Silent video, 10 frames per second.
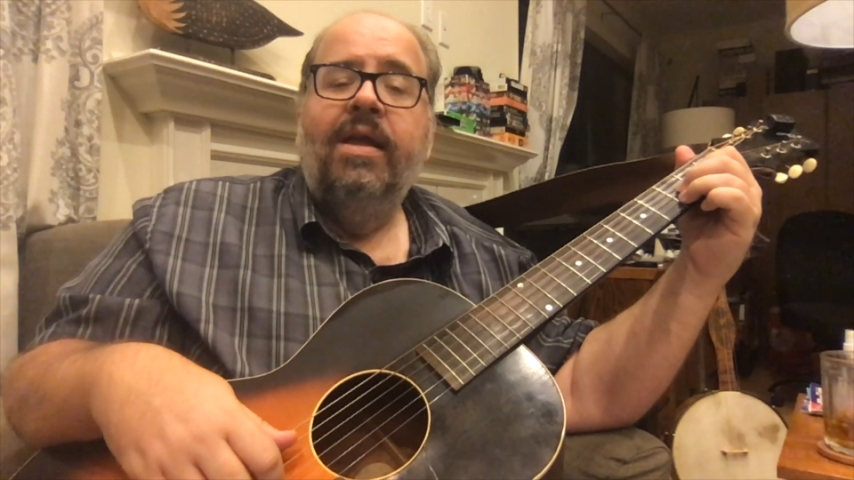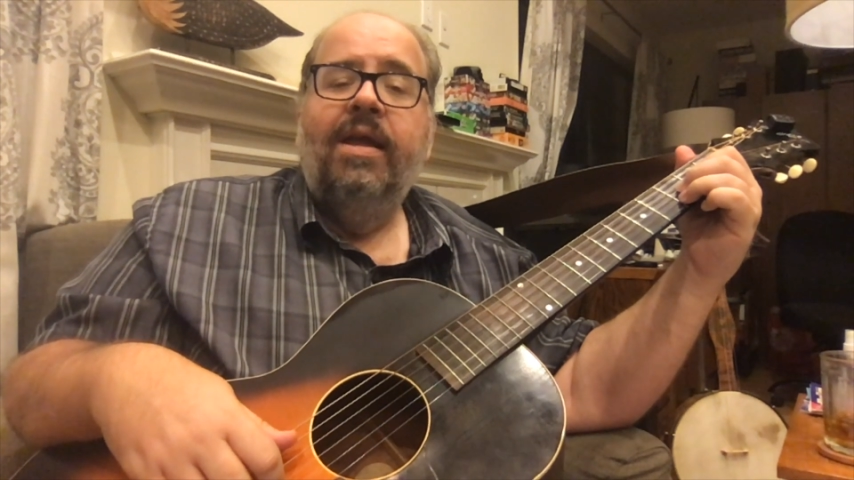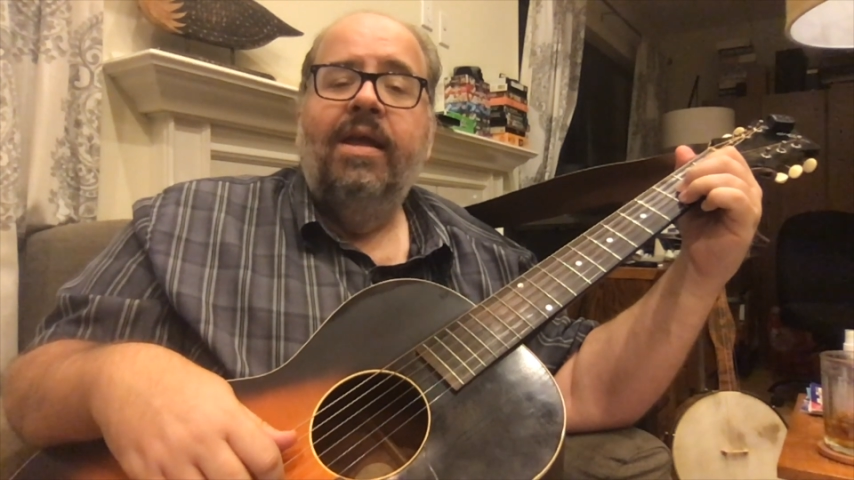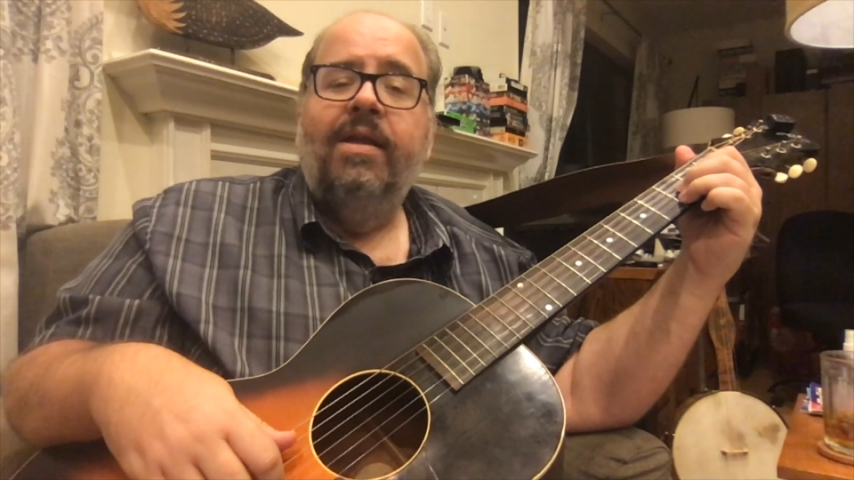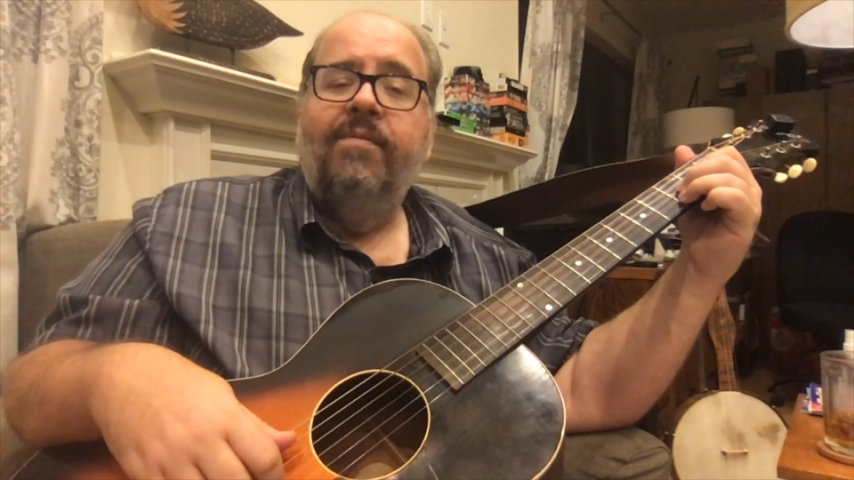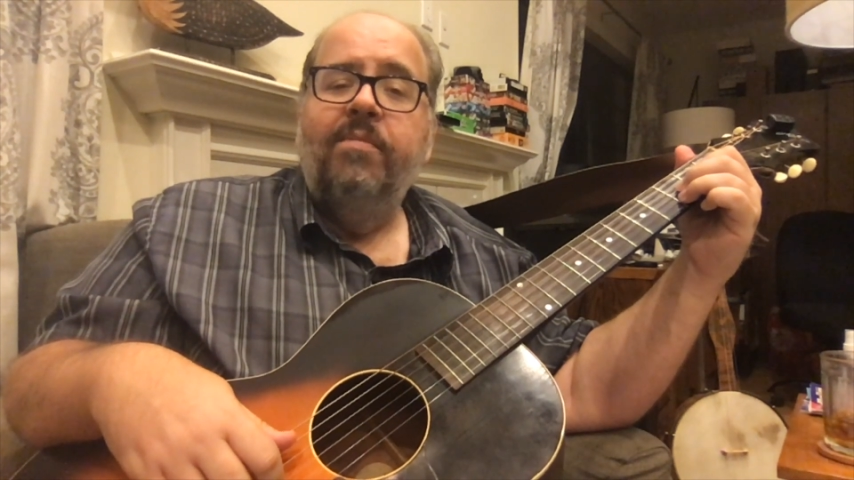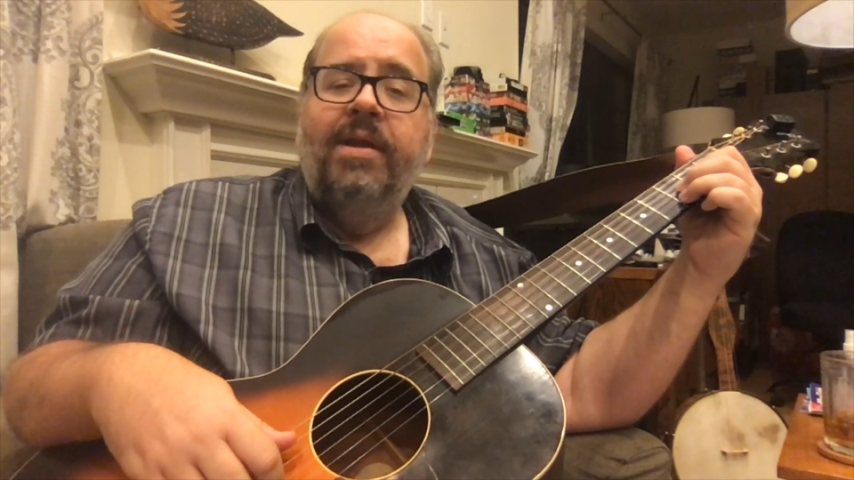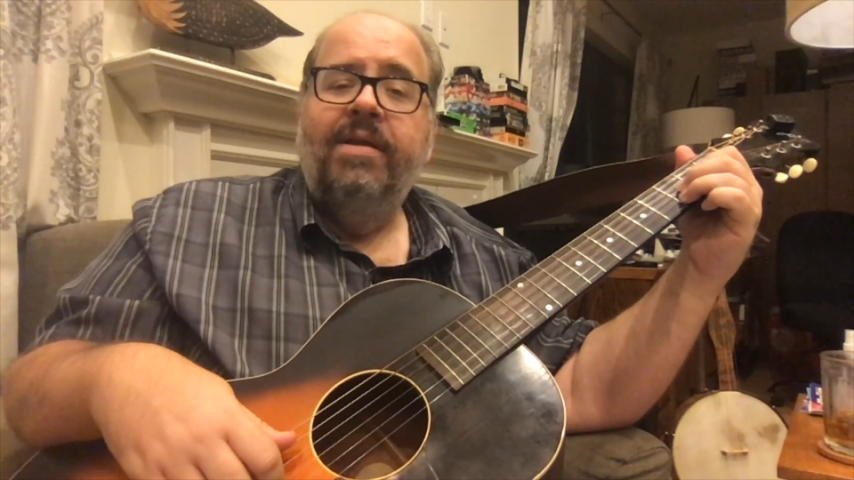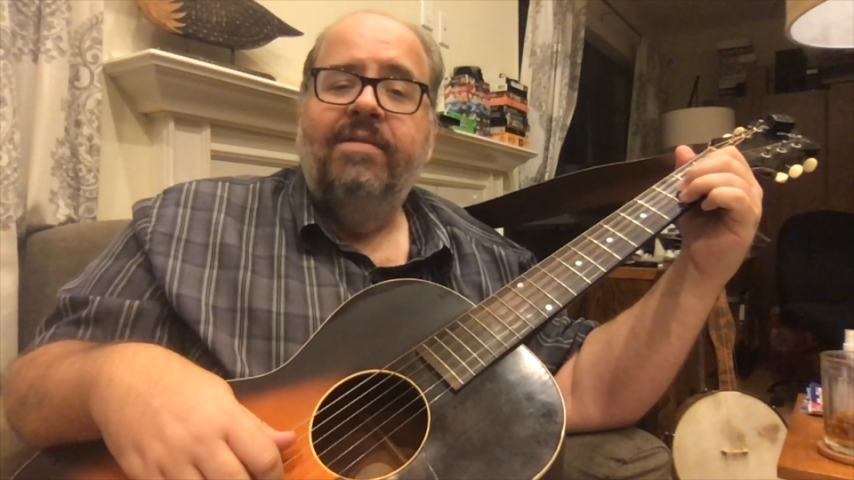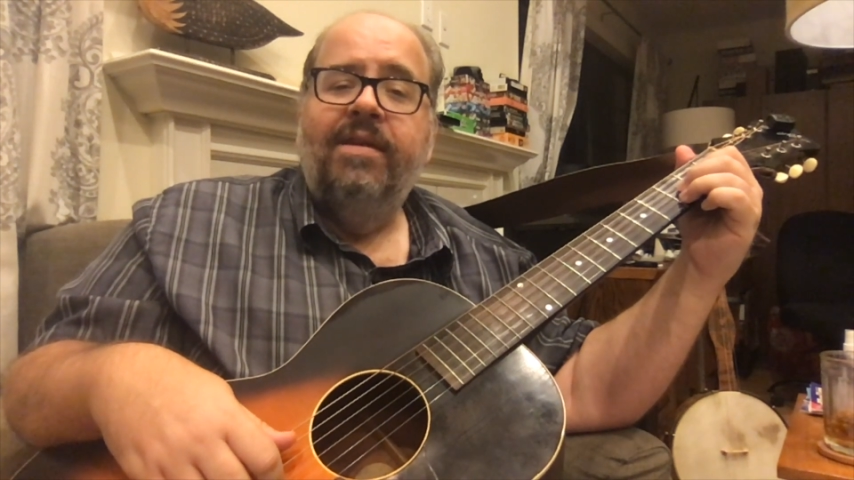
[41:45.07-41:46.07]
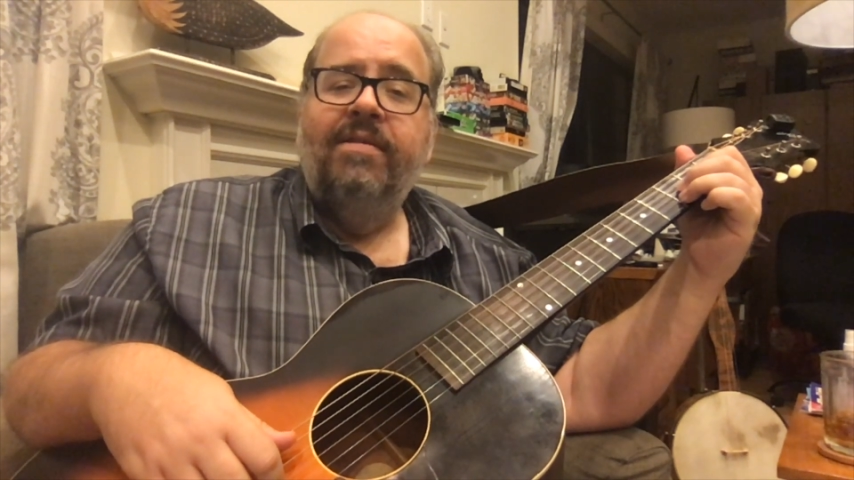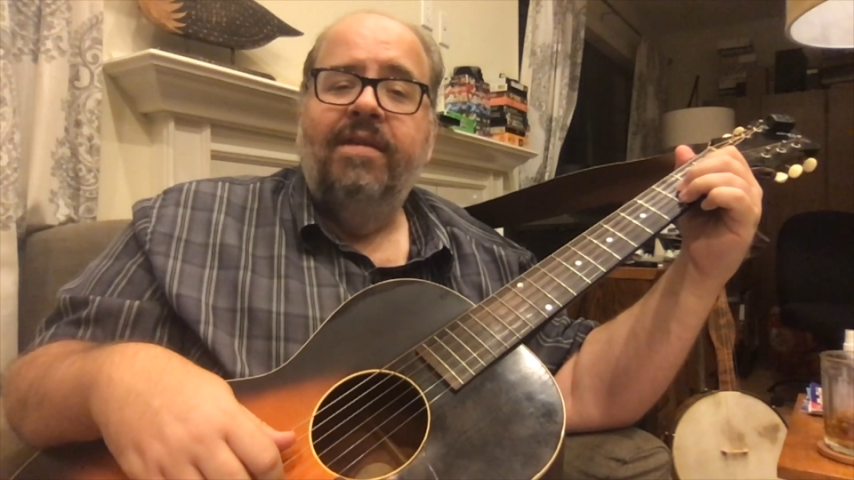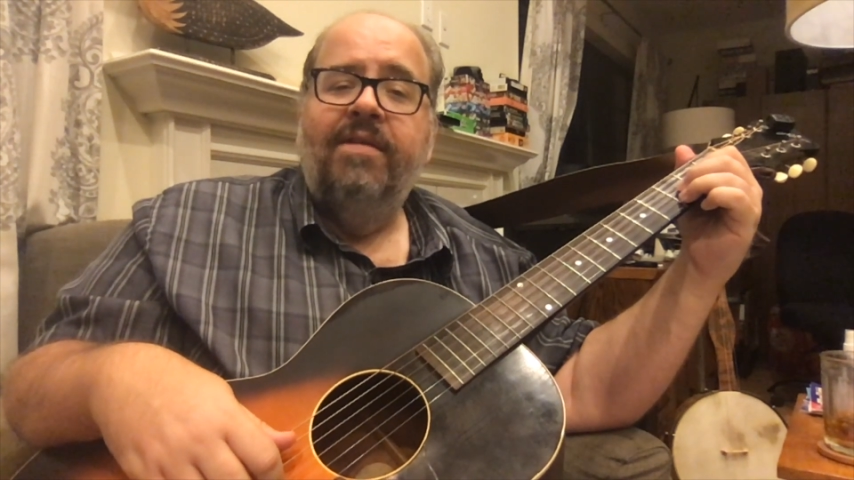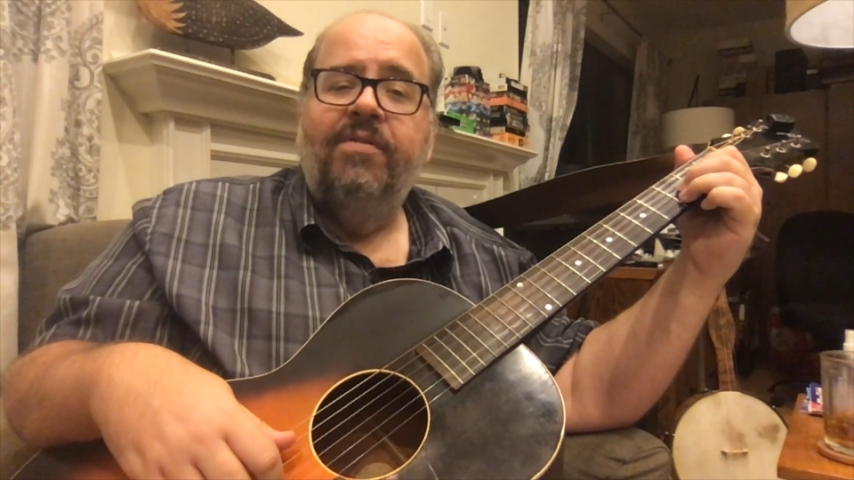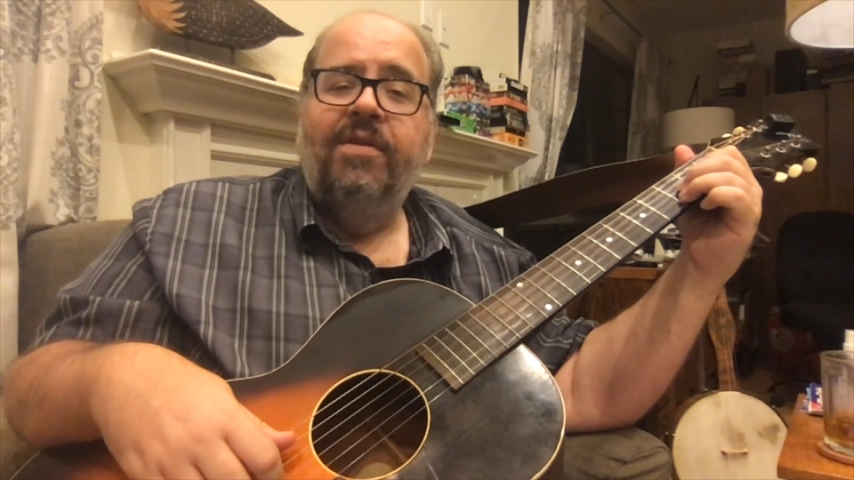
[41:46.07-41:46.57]
and everybody stay
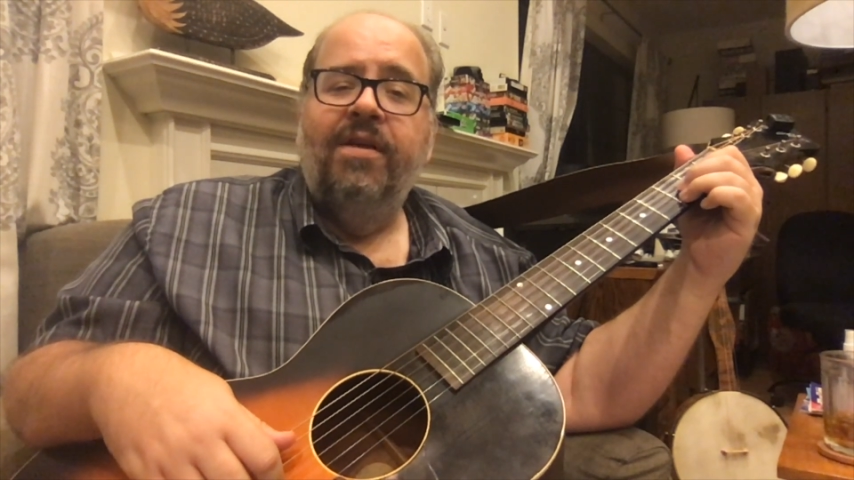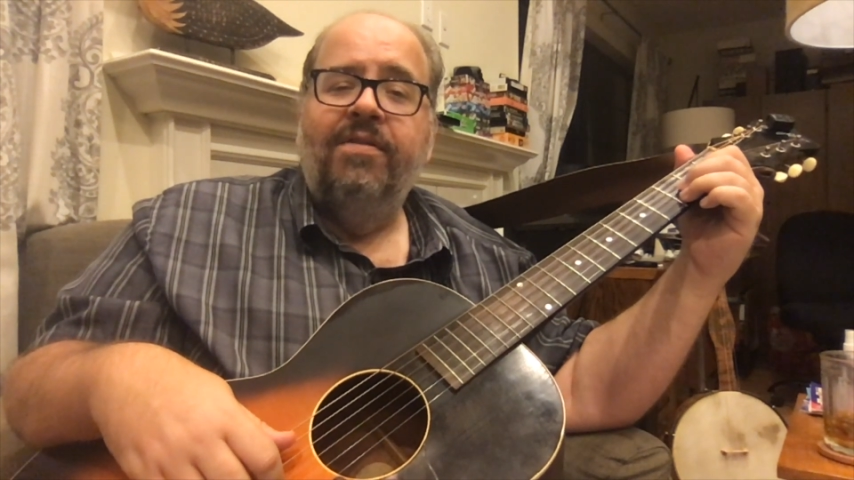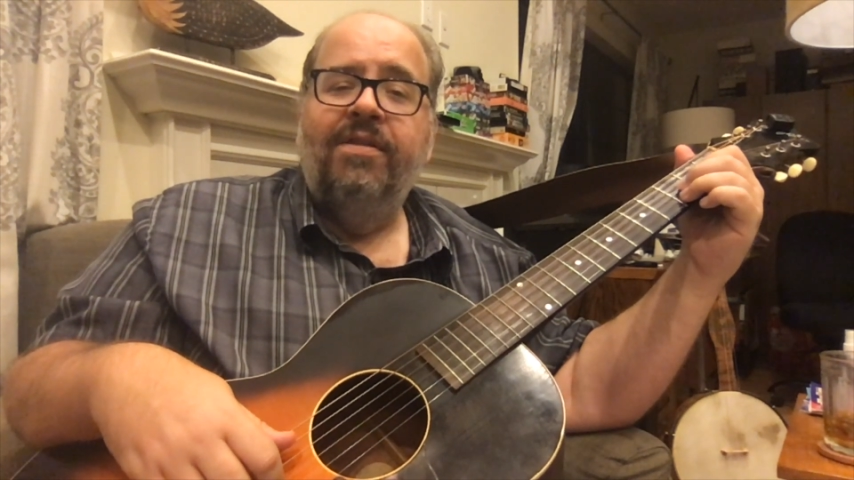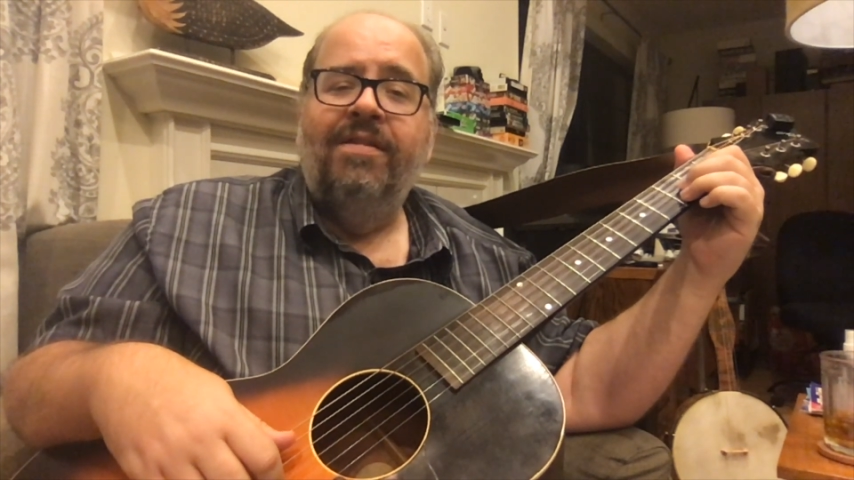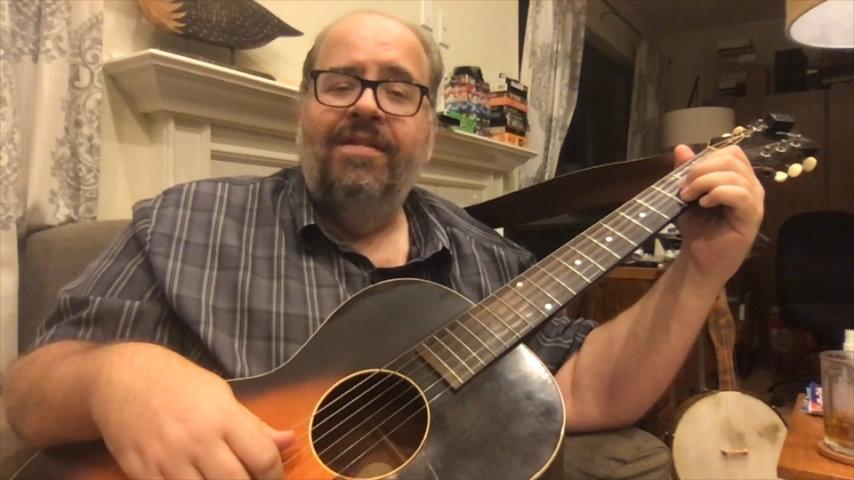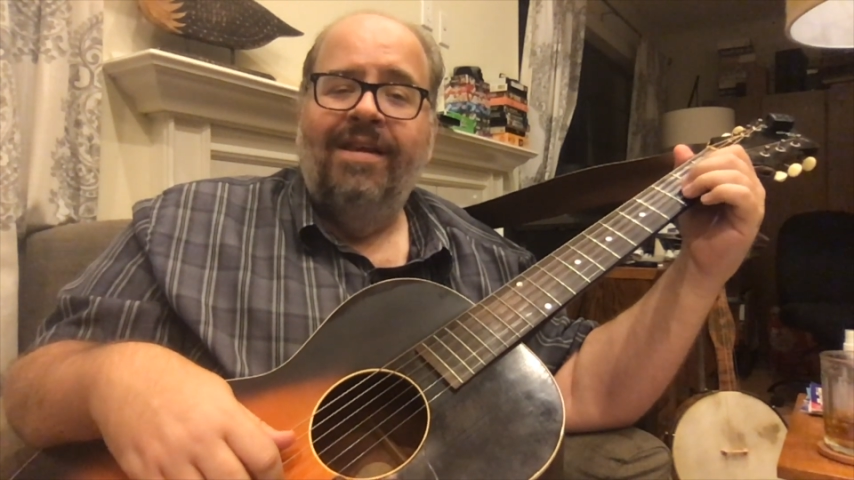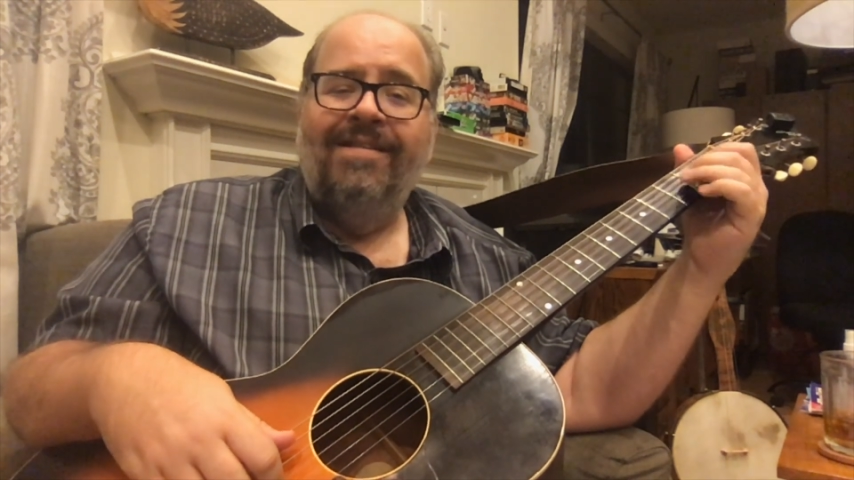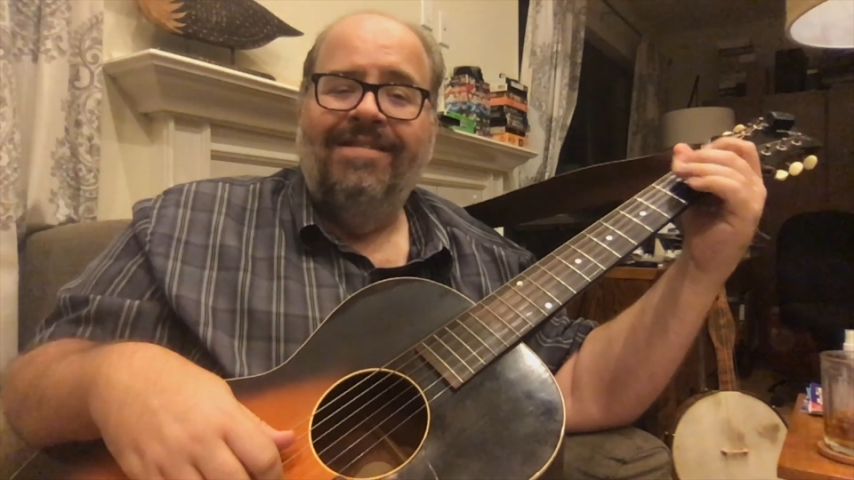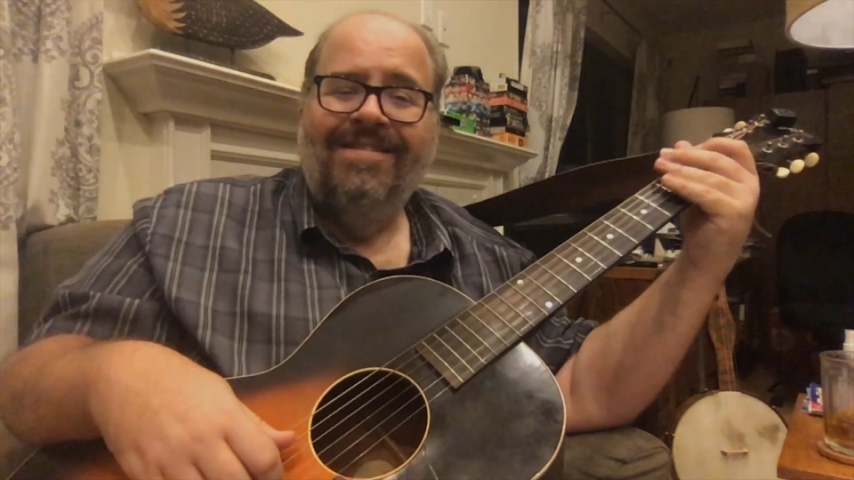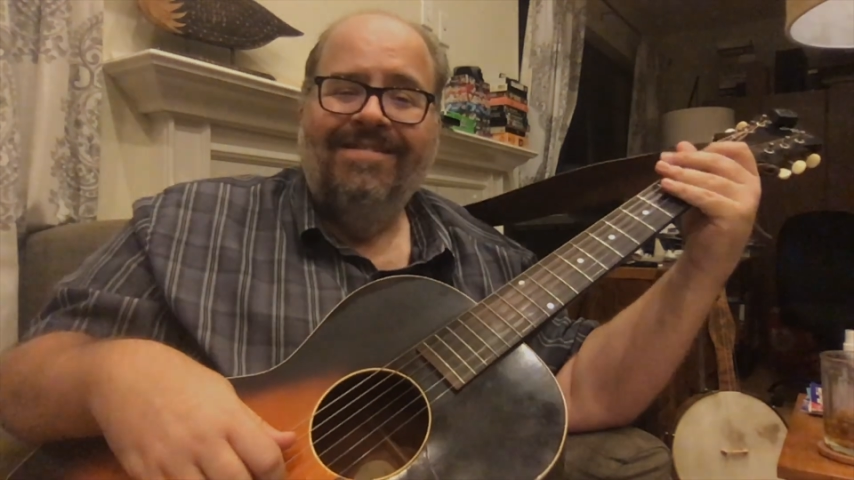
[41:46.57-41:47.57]
safe and healthy. Thanks.